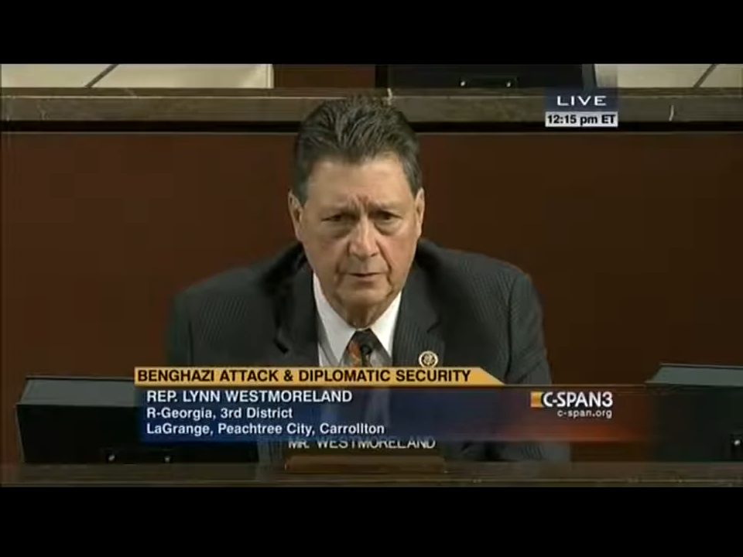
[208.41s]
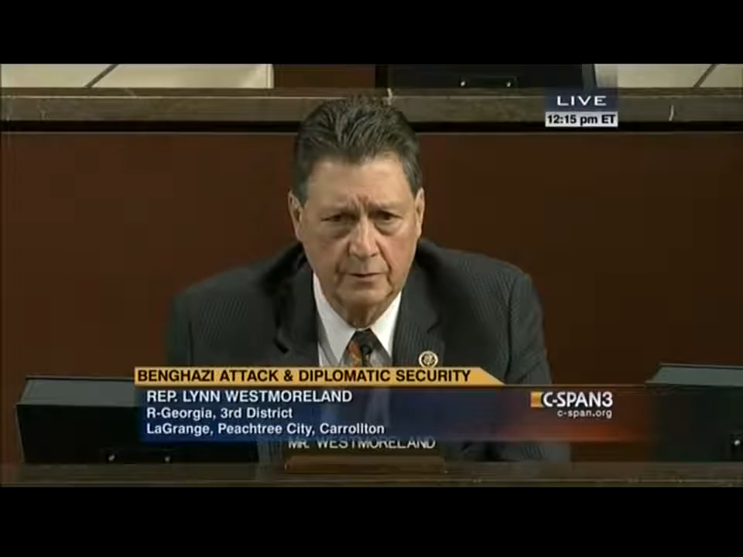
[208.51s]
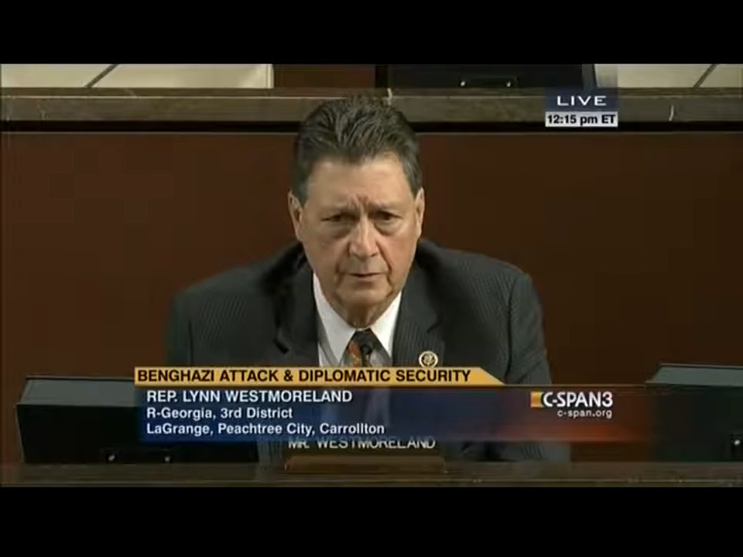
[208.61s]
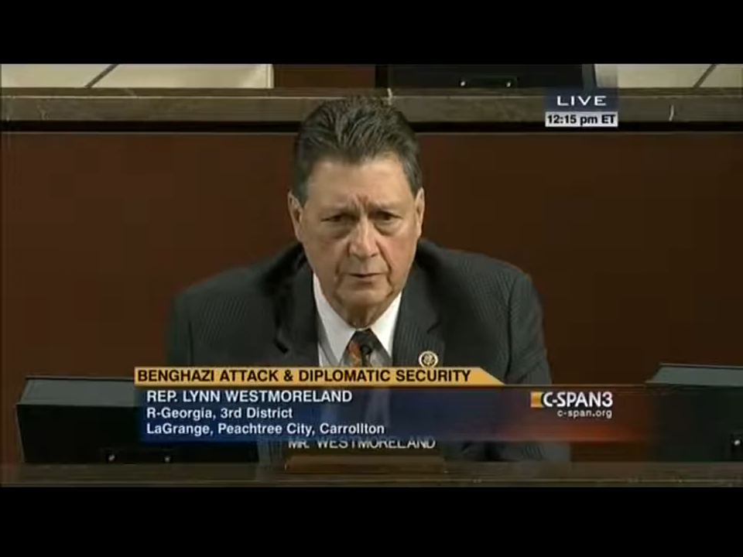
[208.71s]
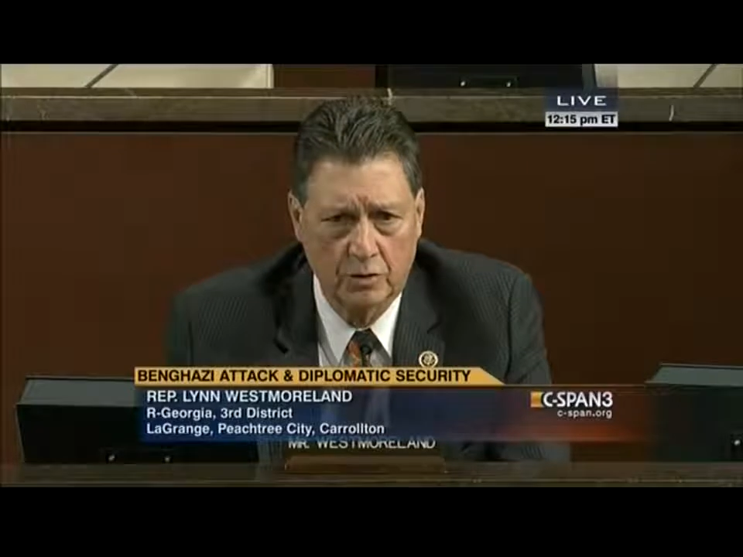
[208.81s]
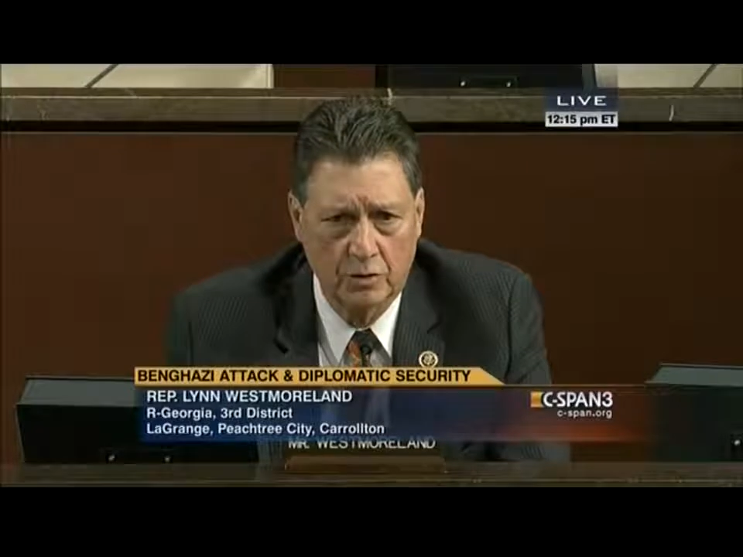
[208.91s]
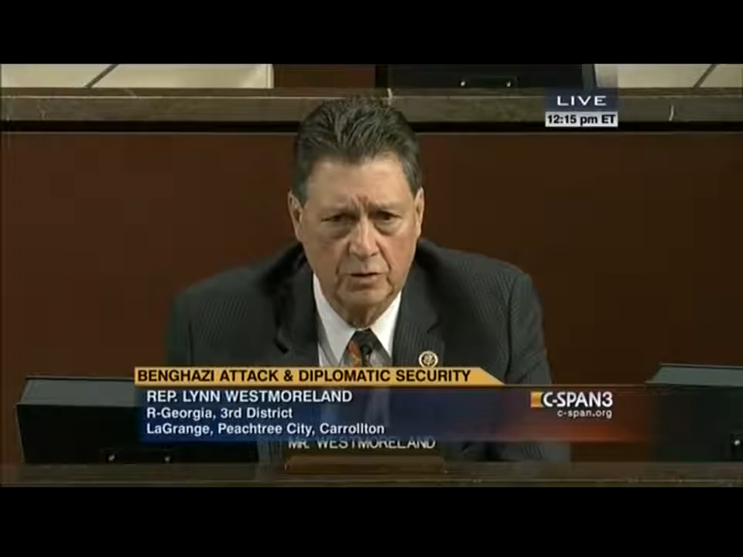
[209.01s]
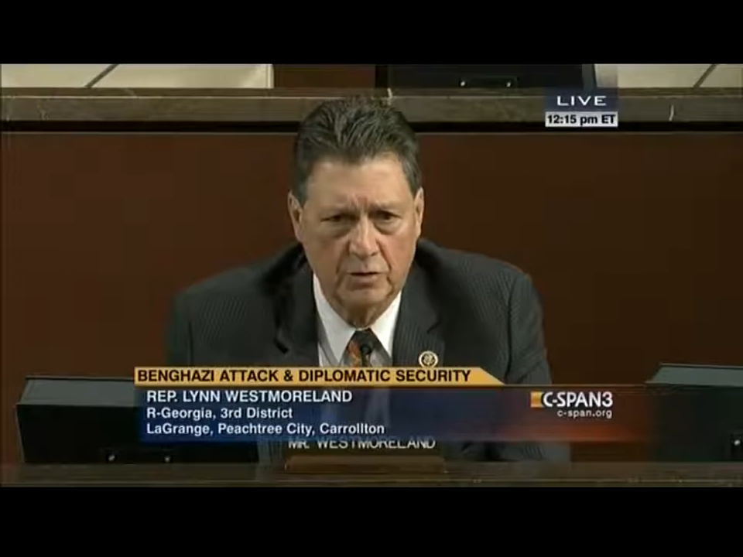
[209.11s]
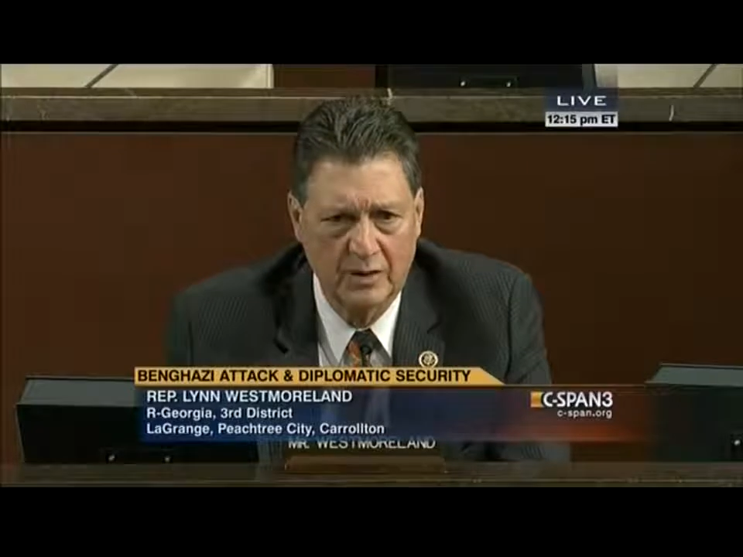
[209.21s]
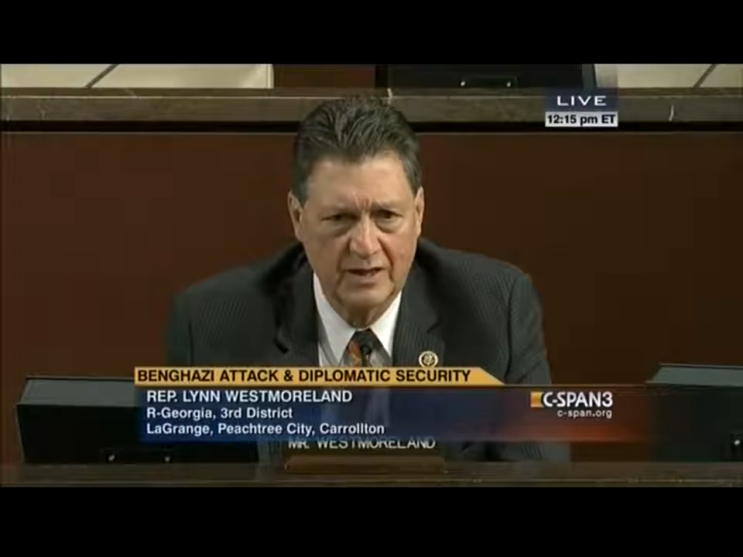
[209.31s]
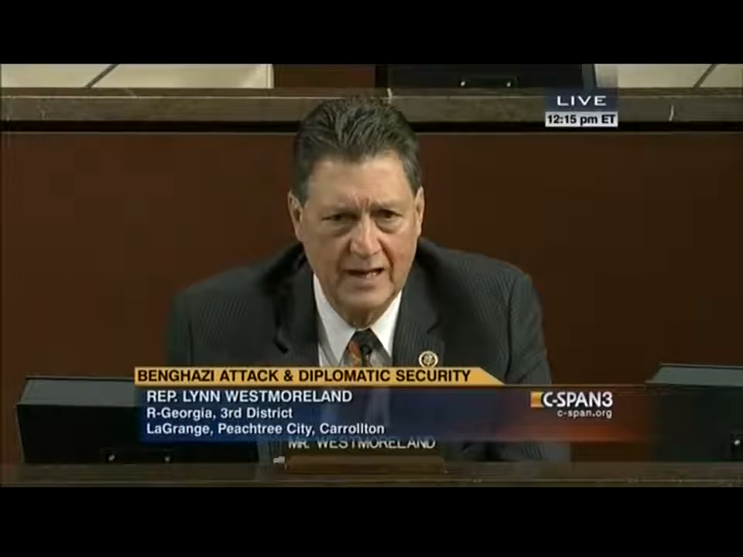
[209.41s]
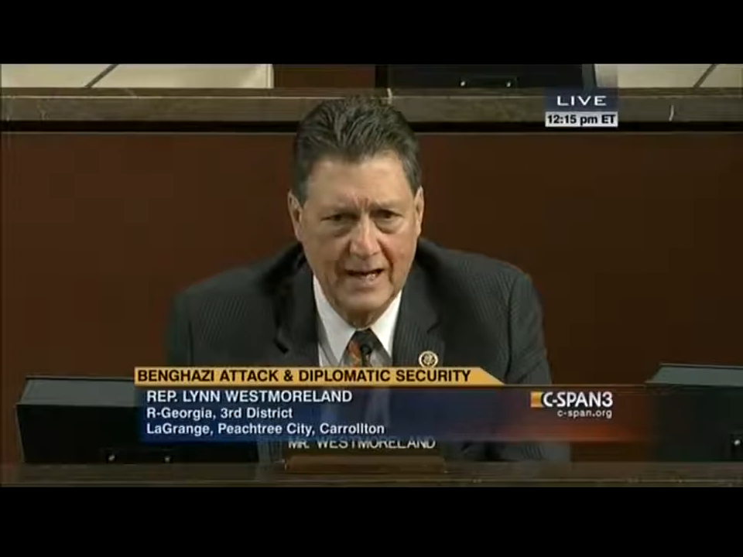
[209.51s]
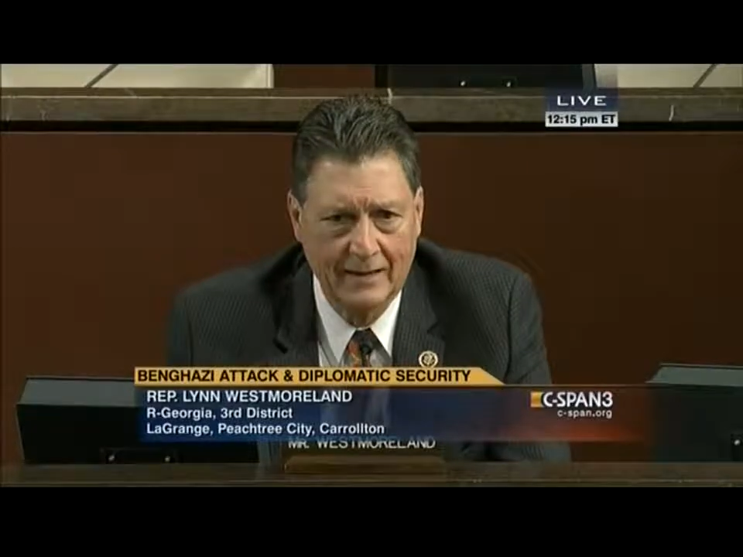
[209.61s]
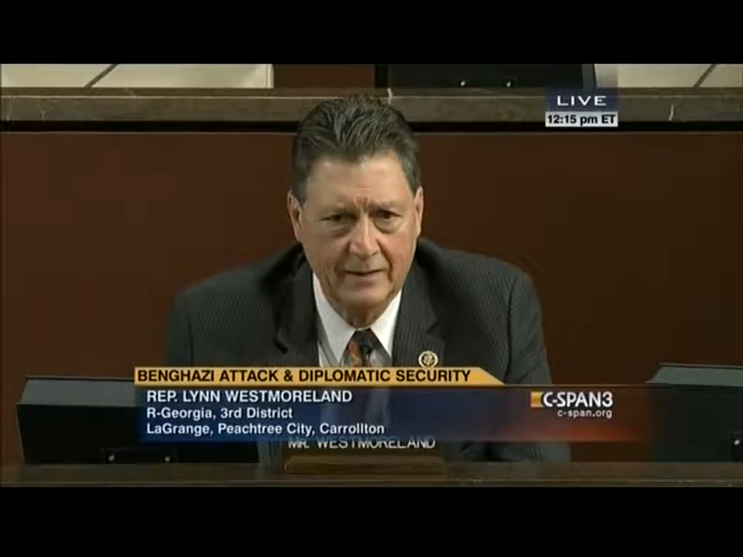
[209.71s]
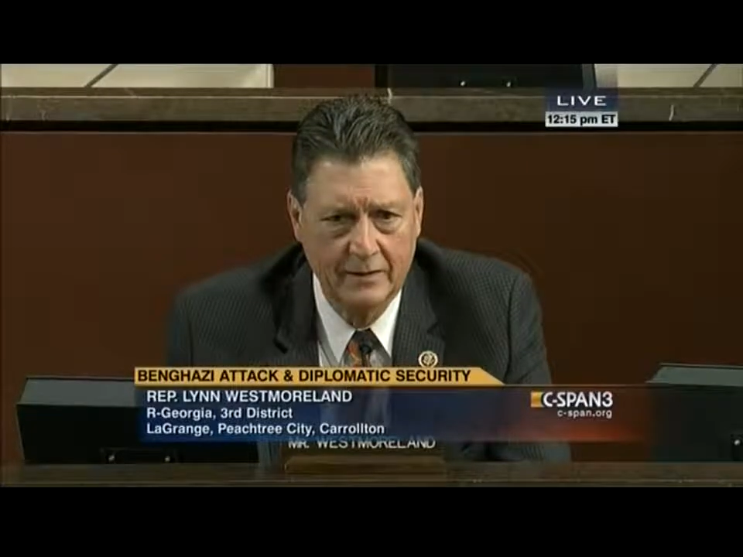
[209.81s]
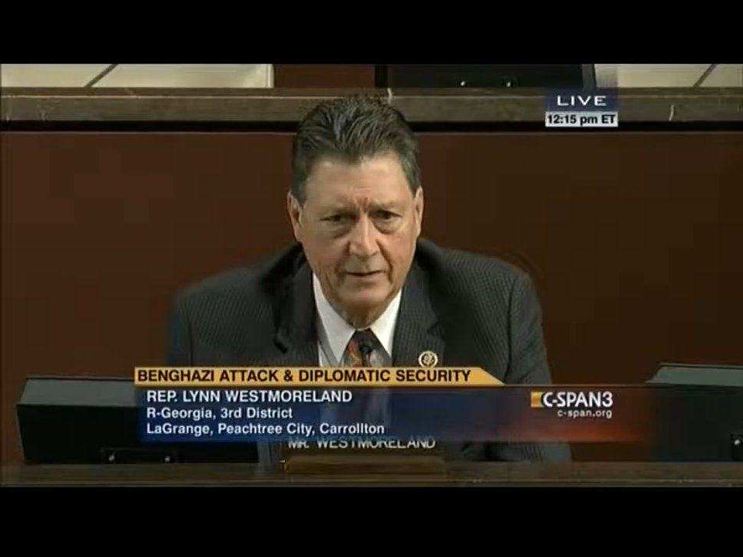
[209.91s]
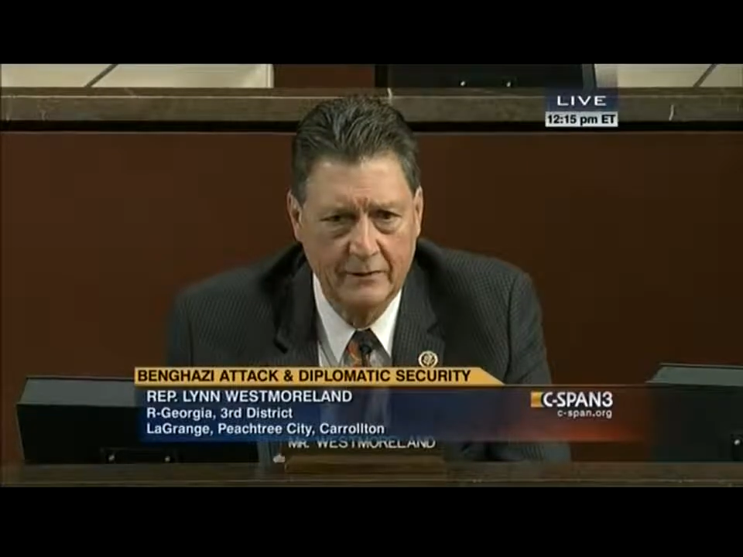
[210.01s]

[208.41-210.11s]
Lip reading: as far as redacting